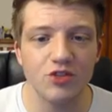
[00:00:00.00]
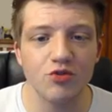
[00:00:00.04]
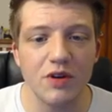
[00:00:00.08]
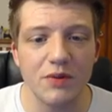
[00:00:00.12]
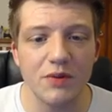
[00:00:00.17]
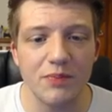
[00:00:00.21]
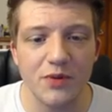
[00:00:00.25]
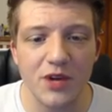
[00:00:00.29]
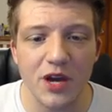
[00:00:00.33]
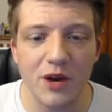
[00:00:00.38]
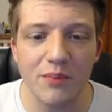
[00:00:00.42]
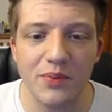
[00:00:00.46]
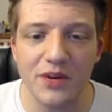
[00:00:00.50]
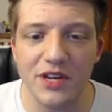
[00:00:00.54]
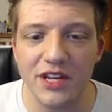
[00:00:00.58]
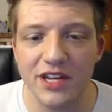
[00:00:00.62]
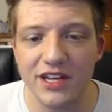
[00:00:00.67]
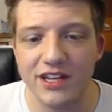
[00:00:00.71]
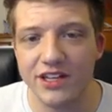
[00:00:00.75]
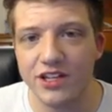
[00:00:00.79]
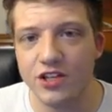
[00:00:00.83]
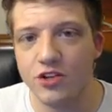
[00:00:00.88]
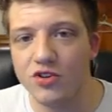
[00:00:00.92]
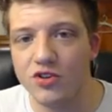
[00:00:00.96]
grip
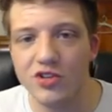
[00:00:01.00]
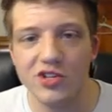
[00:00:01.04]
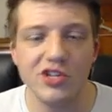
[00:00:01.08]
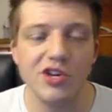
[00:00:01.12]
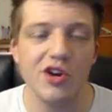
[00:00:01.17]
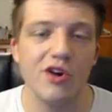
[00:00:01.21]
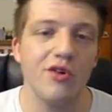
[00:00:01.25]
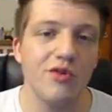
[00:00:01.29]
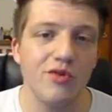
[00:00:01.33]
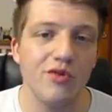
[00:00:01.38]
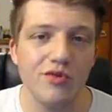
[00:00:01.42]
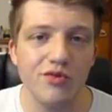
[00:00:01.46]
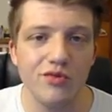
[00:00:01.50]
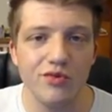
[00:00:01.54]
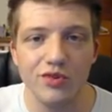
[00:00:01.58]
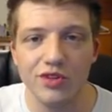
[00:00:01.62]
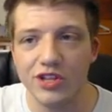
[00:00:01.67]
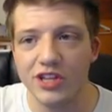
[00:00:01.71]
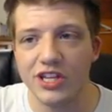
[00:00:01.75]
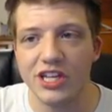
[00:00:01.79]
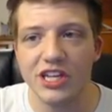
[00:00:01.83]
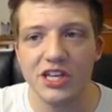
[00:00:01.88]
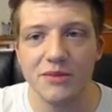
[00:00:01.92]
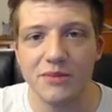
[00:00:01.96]
company and you can go
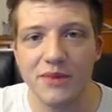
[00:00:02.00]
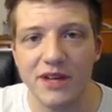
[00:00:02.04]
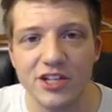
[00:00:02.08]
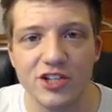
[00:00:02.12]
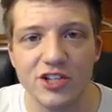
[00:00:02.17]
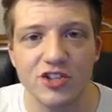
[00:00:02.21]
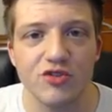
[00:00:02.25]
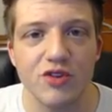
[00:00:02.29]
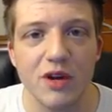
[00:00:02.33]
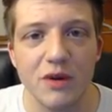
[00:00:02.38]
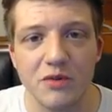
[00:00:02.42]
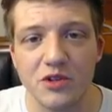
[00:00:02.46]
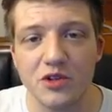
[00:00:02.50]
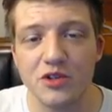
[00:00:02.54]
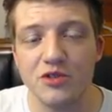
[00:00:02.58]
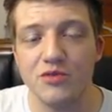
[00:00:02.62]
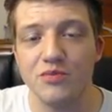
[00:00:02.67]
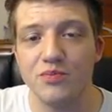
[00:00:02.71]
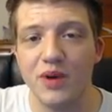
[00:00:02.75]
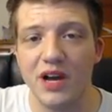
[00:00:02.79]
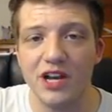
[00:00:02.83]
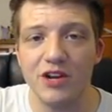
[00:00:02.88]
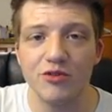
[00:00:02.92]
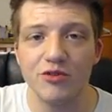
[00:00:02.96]
link in my description
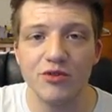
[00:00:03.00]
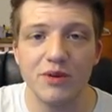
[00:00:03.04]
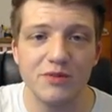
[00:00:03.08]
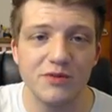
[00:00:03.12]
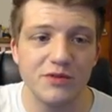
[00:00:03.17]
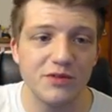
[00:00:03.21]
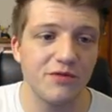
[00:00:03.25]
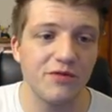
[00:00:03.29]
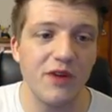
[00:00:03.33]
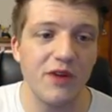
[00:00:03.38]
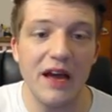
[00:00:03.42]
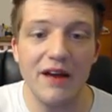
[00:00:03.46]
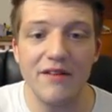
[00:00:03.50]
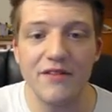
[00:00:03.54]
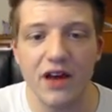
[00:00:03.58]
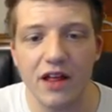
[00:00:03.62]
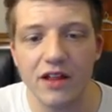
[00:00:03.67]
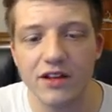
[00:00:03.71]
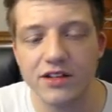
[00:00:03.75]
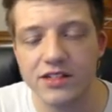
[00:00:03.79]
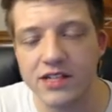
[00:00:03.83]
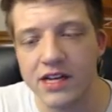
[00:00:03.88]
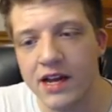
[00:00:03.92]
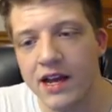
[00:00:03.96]
and buy grips for
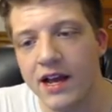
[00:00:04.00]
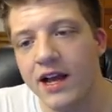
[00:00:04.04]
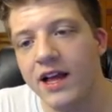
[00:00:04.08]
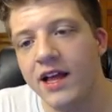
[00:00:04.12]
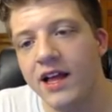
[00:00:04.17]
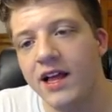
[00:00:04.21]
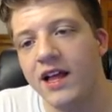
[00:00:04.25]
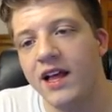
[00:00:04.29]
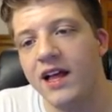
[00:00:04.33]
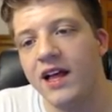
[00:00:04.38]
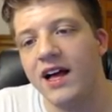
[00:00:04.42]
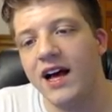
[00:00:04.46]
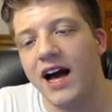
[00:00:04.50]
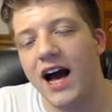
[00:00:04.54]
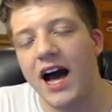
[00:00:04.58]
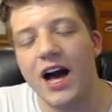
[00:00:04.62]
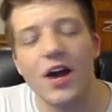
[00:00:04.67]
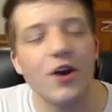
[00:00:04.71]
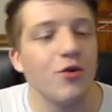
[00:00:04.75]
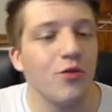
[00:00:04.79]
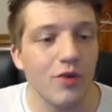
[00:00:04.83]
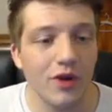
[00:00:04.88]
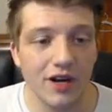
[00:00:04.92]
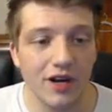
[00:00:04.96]
$5.
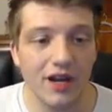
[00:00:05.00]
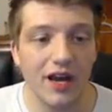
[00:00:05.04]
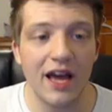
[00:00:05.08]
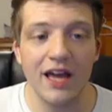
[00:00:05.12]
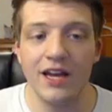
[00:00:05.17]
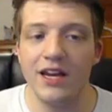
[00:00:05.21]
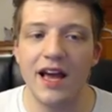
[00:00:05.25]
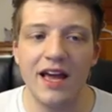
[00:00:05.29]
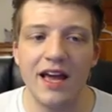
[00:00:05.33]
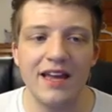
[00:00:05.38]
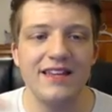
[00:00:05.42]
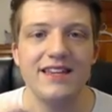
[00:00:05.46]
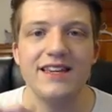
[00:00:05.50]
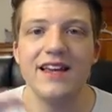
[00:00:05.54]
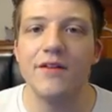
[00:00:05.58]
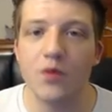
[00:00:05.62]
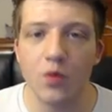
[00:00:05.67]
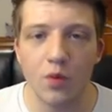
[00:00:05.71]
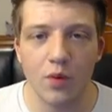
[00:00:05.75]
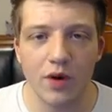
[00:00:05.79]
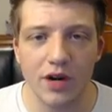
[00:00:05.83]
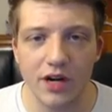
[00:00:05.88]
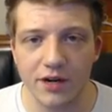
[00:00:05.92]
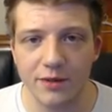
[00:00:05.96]
I don't want I, I
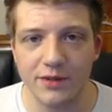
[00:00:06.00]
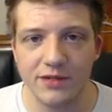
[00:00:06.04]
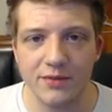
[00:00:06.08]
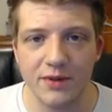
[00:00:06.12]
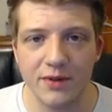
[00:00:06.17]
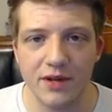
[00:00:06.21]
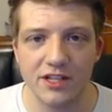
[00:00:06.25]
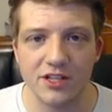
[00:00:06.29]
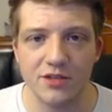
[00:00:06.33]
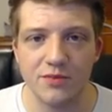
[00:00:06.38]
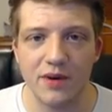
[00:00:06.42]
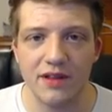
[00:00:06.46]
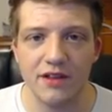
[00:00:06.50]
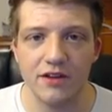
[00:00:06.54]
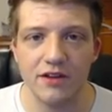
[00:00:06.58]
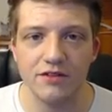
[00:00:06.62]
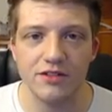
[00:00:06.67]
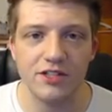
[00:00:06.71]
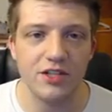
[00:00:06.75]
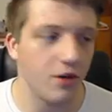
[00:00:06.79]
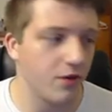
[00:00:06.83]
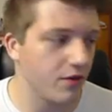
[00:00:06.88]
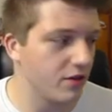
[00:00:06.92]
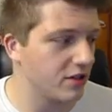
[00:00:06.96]
never wanted to be sponsored by
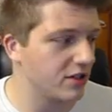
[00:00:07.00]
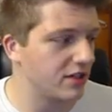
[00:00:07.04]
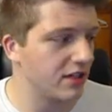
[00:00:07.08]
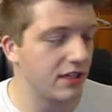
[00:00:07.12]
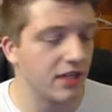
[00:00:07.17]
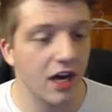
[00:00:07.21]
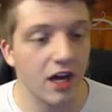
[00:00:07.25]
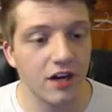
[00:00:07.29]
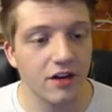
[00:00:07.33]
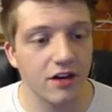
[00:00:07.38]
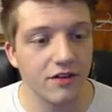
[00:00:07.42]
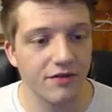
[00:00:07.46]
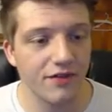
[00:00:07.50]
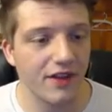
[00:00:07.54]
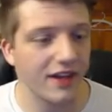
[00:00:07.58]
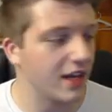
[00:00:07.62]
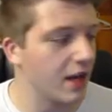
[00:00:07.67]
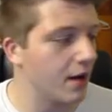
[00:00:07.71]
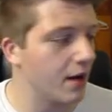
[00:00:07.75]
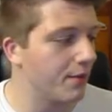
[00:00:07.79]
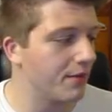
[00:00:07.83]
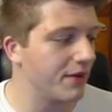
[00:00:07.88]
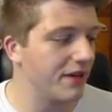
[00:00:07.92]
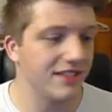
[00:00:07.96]
those. You know, there's a ton of like
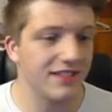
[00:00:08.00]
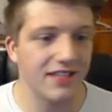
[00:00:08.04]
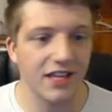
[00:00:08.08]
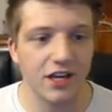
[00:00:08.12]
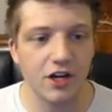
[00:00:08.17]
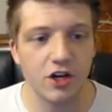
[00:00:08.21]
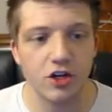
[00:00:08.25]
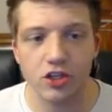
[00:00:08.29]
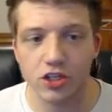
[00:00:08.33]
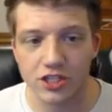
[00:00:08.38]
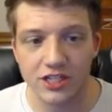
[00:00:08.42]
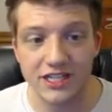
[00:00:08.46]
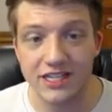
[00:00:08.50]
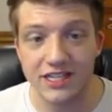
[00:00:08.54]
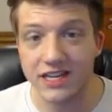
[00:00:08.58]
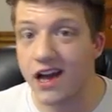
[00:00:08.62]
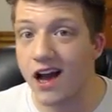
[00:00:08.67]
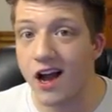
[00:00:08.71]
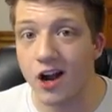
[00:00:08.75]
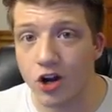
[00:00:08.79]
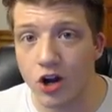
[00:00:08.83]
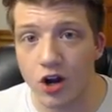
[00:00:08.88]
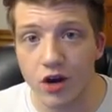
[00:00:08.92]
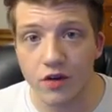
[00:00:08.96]
companies that are just
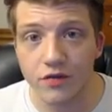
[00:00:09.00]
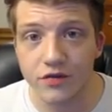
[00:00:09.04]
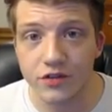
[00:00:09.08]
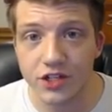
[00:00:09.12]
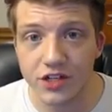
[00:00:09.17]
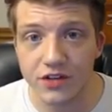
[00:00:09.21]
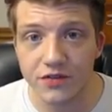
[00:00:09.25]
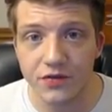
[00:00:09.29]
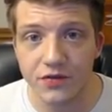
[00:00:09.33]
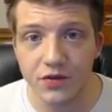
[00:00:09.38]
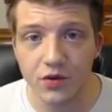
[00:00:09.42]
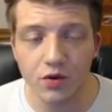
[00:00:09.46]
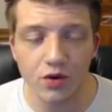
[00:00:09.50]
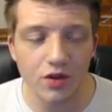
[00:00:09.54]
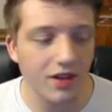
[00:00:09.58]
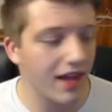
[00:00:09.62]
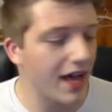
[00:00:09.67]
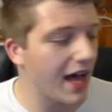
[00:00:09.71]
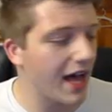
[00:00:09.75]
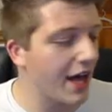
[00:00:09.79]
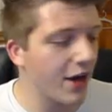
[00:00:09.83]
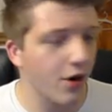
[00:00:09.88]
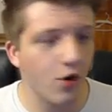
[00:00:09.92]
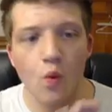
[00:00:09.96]
knockoff G Fuel.
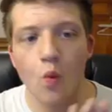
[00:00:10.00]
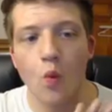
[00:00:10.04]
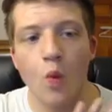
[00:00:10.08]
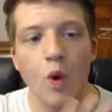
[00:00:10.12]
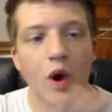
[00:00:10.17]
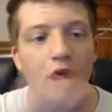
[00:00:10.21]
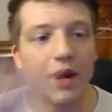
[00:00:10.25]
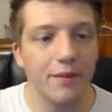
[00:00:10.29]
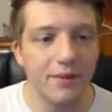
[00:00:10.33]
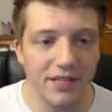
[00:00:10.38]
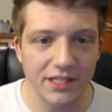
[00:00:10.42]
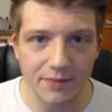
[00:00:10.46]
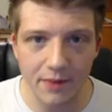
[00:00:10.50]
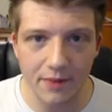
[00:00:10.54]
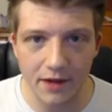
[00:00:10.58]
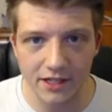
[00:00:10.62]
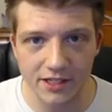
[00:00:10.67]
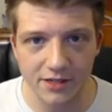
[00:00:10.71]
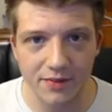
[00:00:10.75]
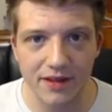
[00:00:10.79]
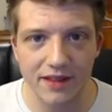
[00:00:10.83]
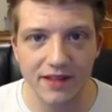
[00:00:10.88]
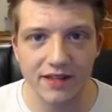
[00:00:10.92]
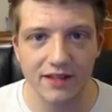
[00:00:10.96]
I don't want to be
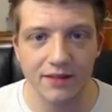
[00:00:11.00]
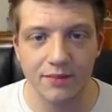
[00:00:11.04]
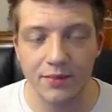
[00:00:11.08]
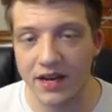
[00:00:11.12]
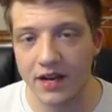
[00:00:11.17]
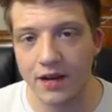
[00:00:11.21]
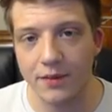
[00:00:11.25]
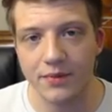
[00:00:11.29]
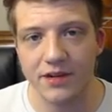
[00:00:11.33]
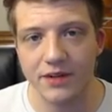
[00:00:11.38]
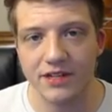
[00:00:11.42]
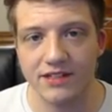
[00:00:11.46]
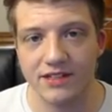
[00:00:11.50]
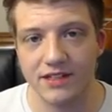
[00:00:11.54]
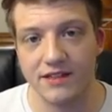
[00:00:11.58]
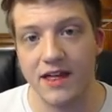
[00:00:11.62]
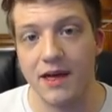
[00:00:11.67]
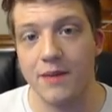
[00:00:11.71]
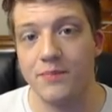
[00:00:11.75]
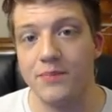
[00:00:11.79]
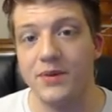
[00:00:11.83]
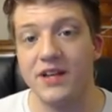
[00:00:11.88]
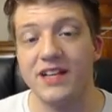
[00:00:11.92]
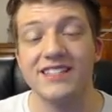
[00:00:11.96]
sponsored by the, by companies like
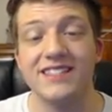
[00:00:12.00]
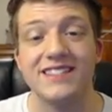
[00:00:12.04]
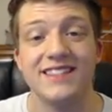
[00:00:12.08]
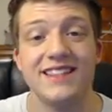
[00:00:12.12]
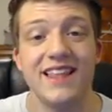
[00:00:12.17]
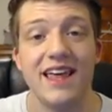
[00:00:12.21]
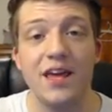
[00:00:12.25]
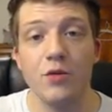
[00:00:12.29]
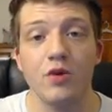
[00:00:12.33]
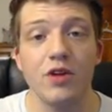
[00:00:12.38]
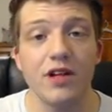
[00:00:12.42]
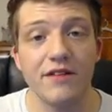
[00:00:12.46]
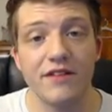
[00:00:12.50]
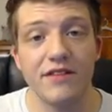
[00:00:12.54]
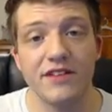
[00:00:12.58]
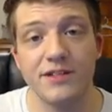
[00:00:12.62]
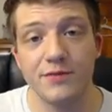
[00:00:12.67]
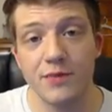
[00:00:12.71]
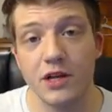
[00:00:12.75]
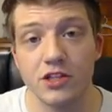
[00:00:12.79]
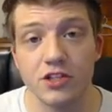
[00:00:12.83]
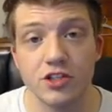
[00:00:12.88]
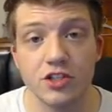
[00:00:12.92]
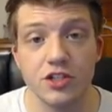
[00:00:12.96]
that because they will give a
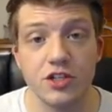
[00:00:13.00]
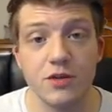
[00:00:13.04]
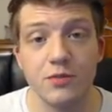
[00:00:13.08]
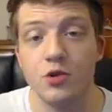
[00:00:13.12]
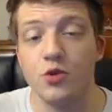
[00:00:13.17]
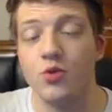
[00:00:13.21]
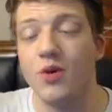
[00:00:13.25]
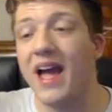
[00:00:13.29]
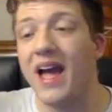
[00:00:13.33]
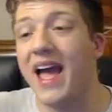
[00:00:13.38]
sponsorship to